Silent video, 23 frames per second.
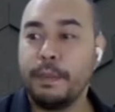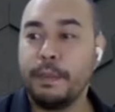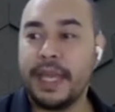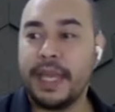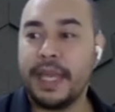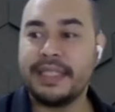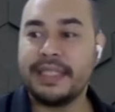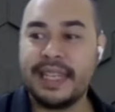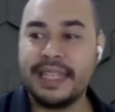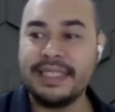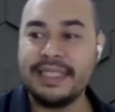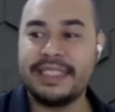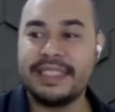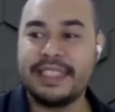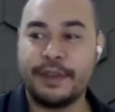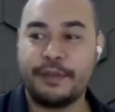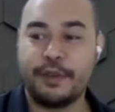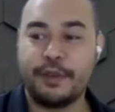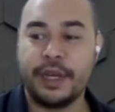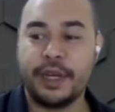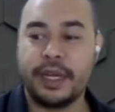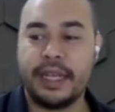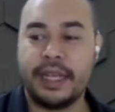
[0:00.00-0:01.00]
What makes us
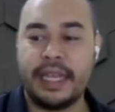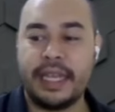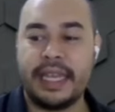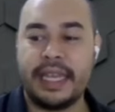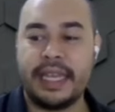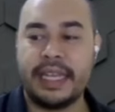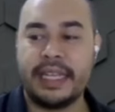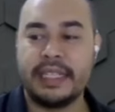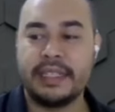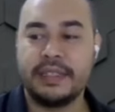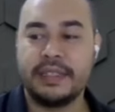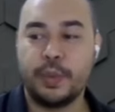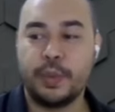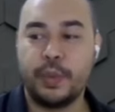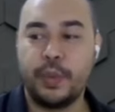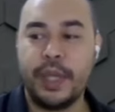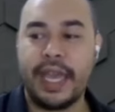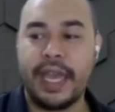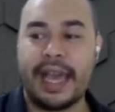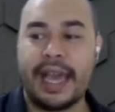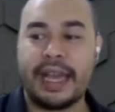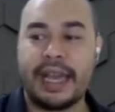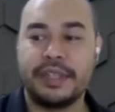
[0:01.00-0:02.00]
different is
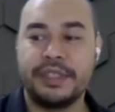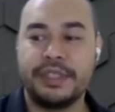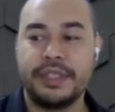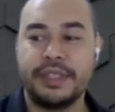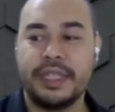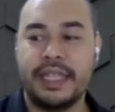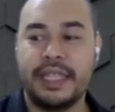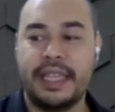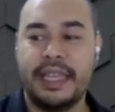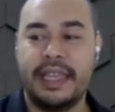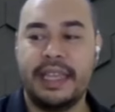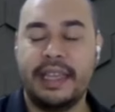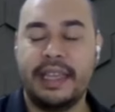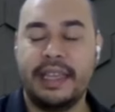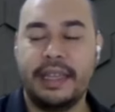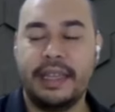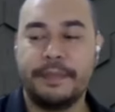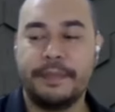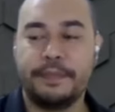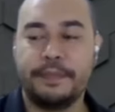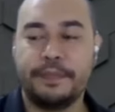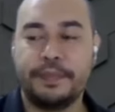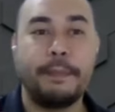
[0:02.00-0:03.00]
we
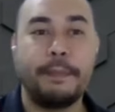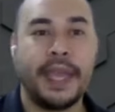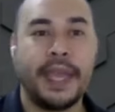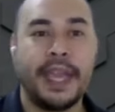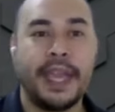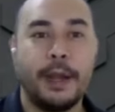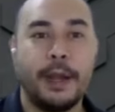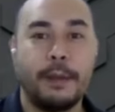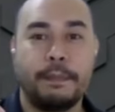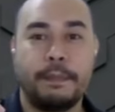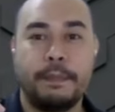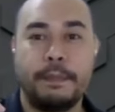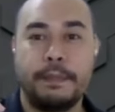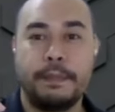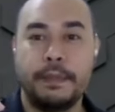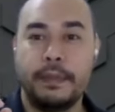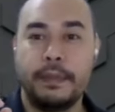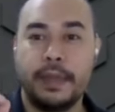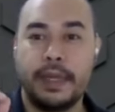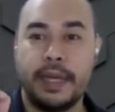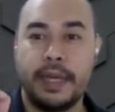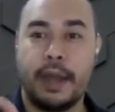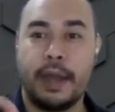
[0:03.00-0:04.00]
actually try to pair
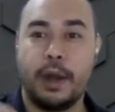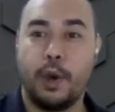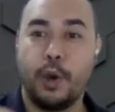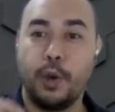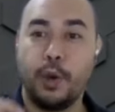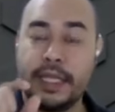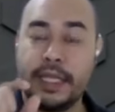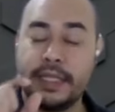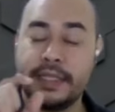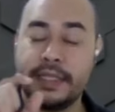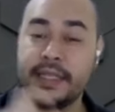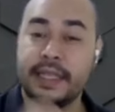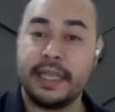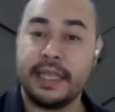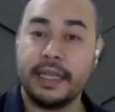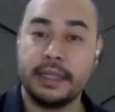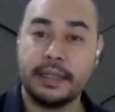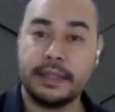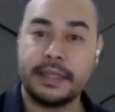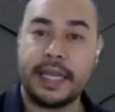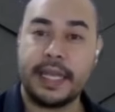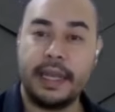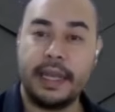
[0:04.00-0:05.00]
not only
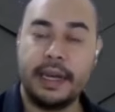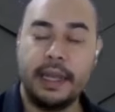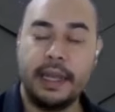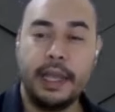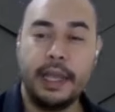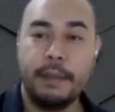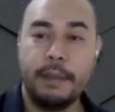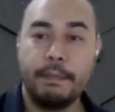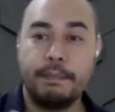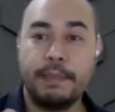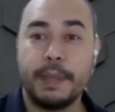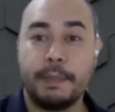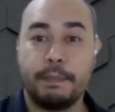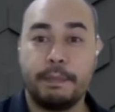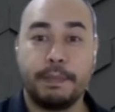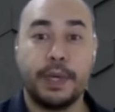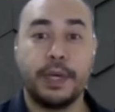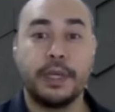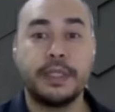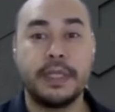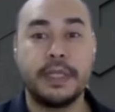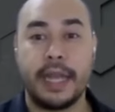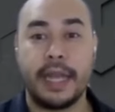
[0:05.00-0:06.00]
skill set,
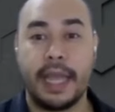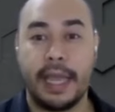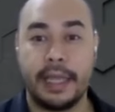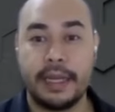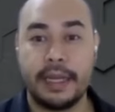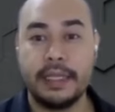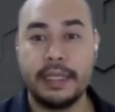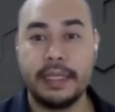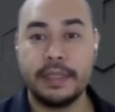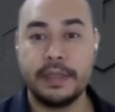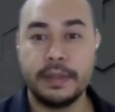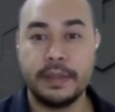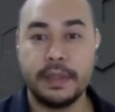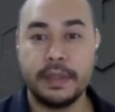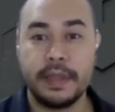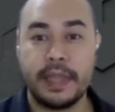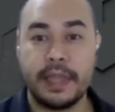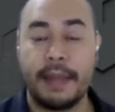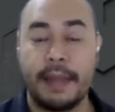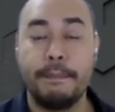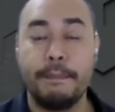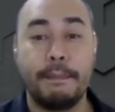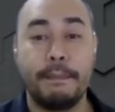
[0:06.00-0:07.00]
but personalities
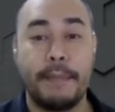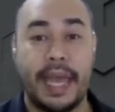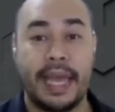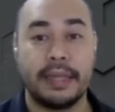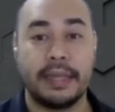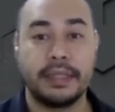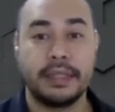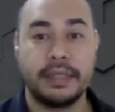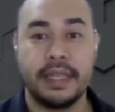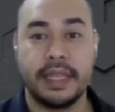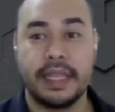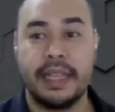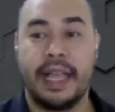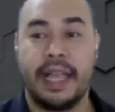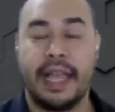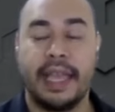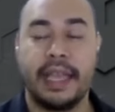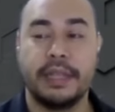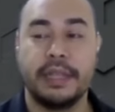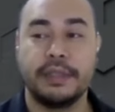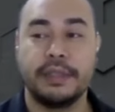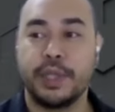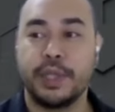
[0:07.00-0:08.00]
that match the
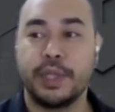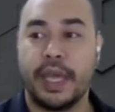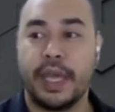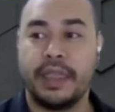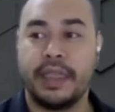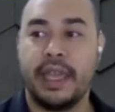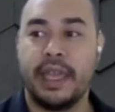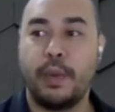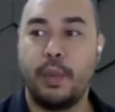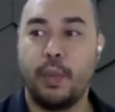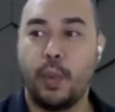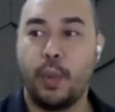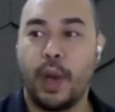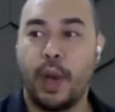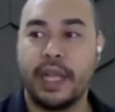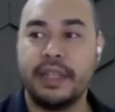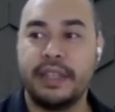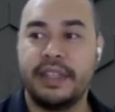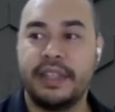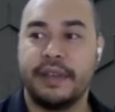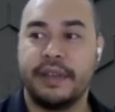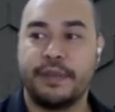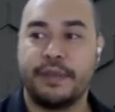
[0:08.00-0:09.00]
client. So I think
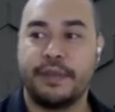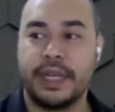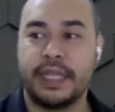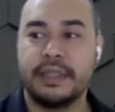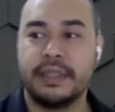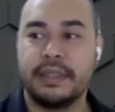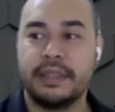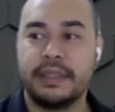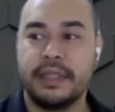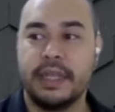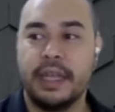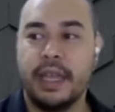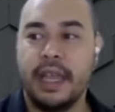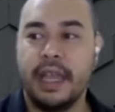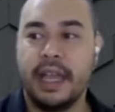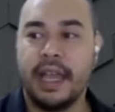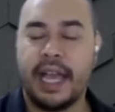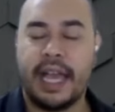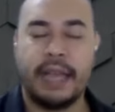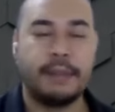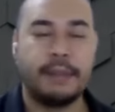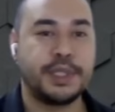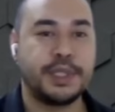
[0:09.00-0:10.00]
one difference,
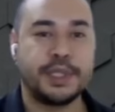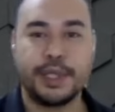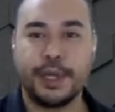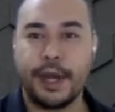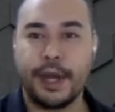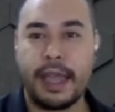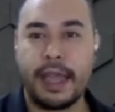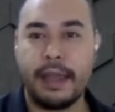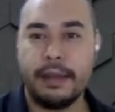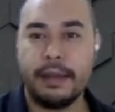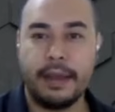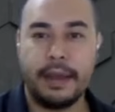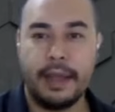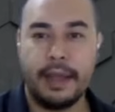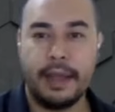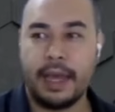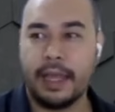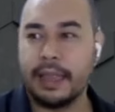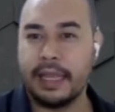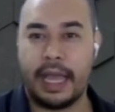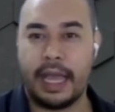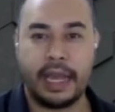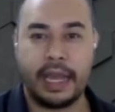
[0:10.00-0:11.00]
I'm sure
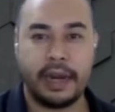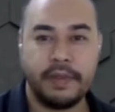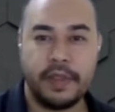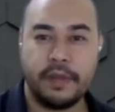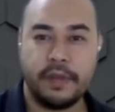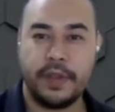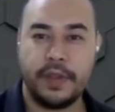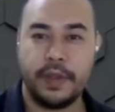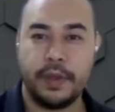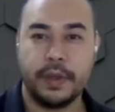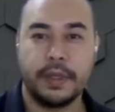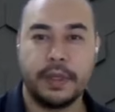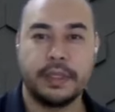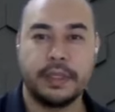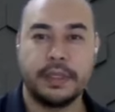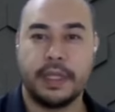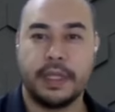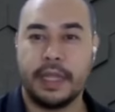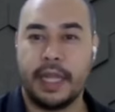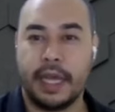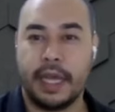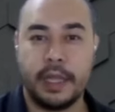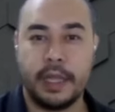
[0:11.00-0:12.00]
a lot of the
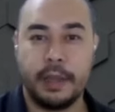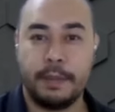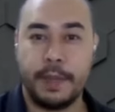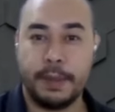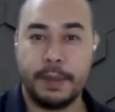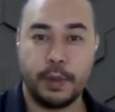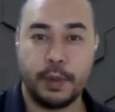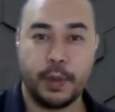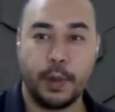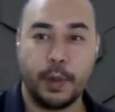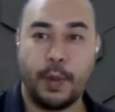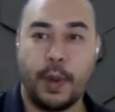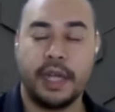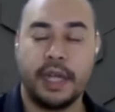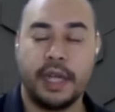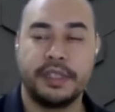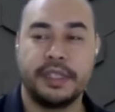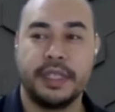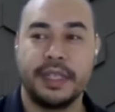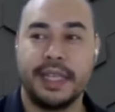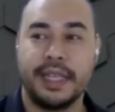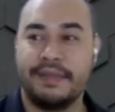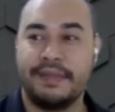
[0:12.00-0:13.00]
viewers, a lot of the people who are
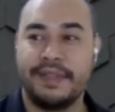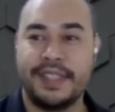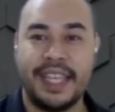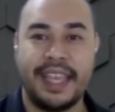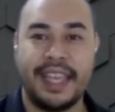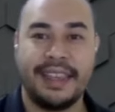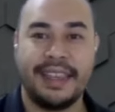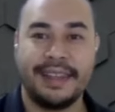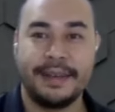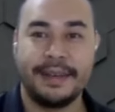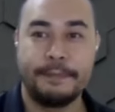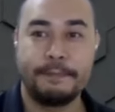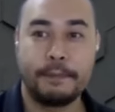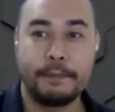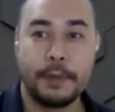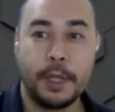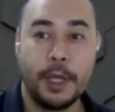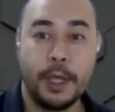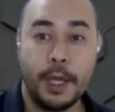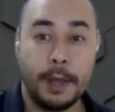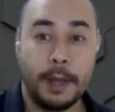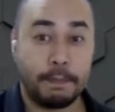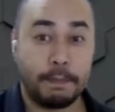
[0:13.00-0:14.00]
watching have taken
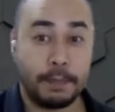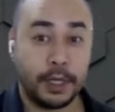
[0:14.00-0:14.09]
